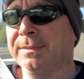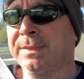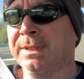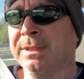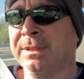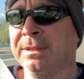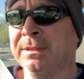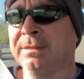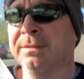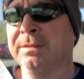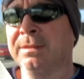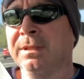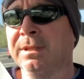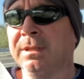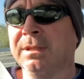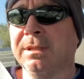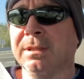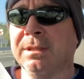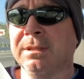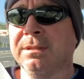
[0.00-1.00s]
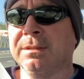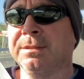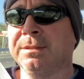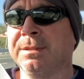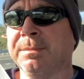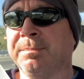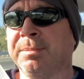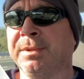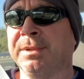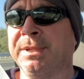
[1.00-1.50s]
you know,
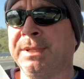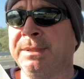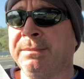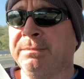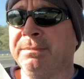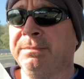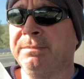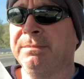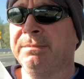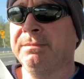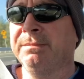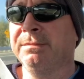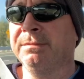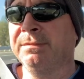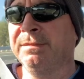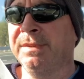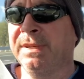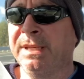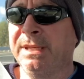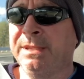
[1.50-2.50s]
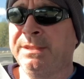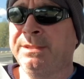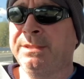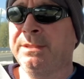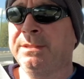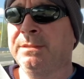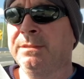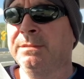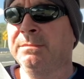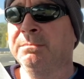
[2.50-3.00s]
supreme, veg,
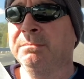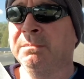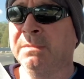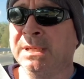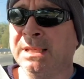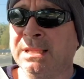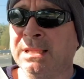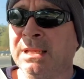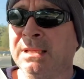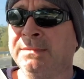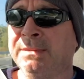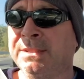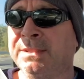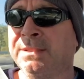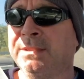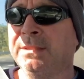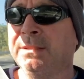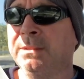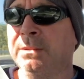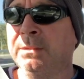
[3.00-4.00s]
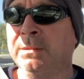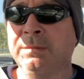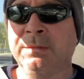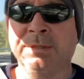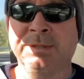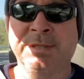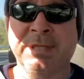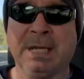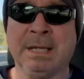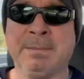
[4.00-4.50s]
meat lovers, all
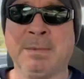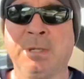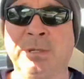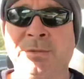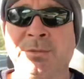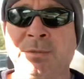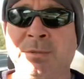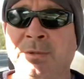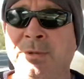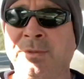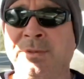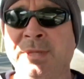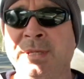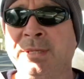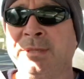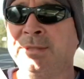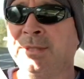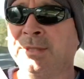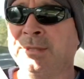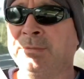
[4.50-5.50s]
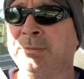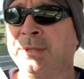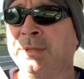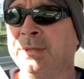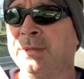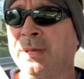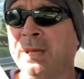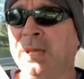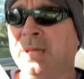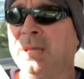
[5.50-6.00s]
the same old sort of thing, just
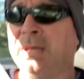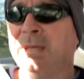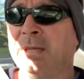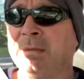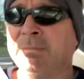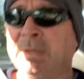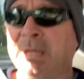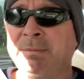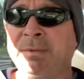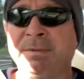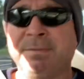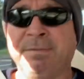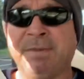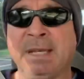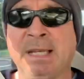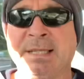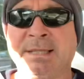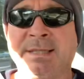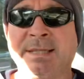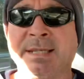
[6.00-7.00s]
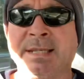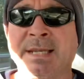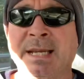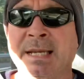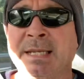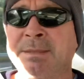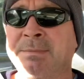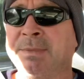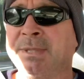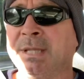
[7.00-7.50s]
with maybe fancier
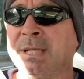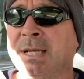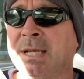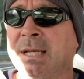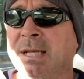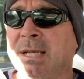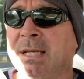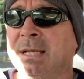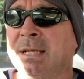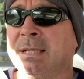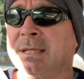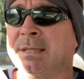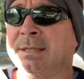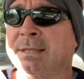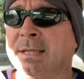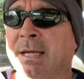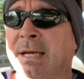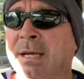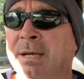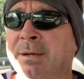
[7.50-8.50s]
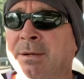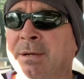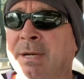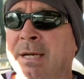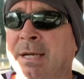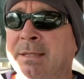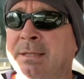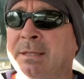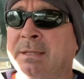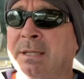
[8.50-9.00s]
names. So I
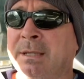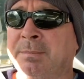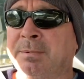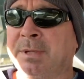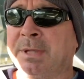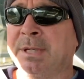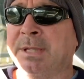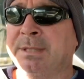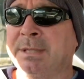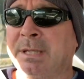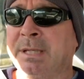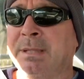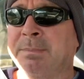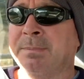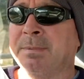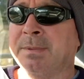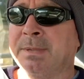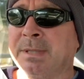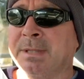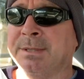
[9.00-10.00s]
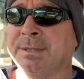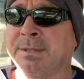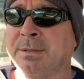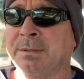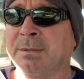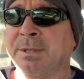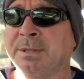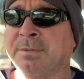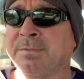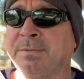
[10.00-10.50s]
had to dig pretty deep. I
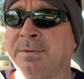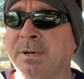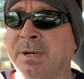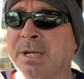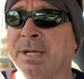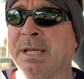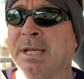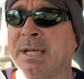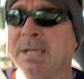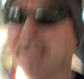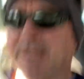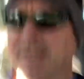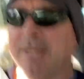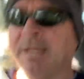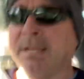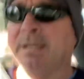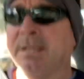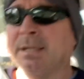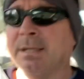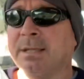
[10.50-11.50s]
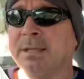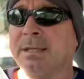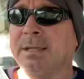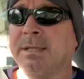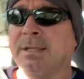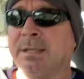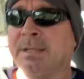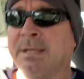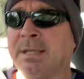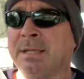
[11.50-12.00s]
still wasn't finding anything,
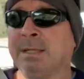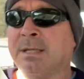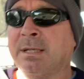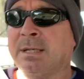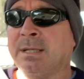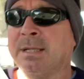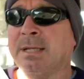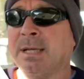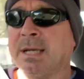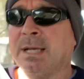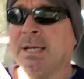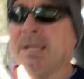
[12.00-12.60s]
and then I